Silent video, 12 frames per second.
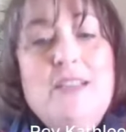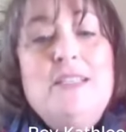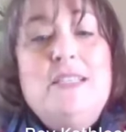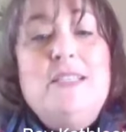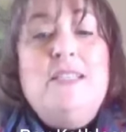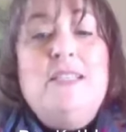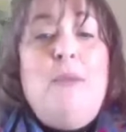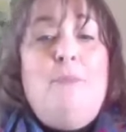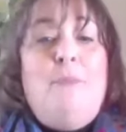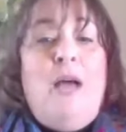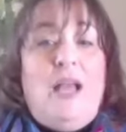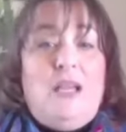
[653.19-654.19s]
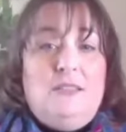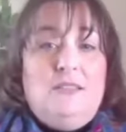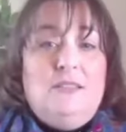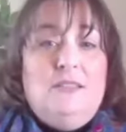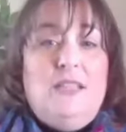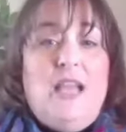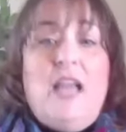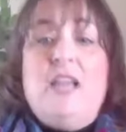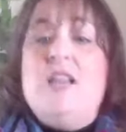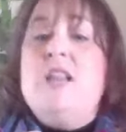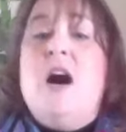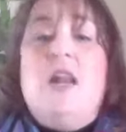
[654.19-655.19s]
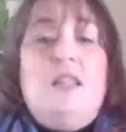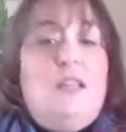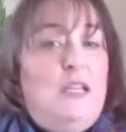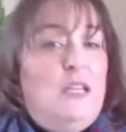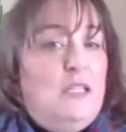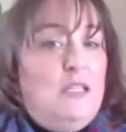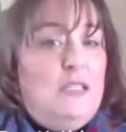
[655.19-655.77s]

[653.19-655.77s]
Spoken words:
to step back and not lead,